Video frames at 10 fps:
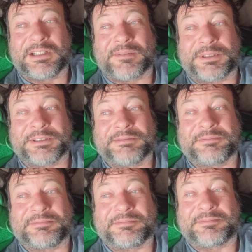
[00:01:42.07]
I mean,
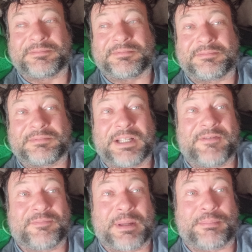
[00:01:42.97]

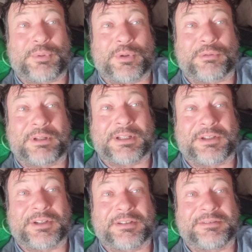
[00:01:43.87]
even people who are really
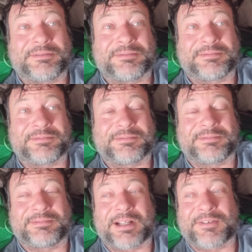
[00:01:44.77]
good,
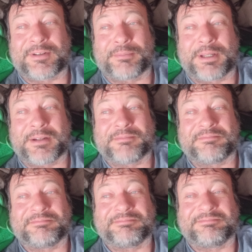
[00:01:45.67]
I'll still beat them.
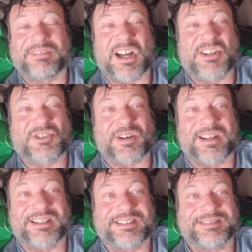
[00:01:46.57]

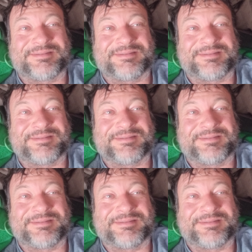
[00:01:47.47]
Untrained.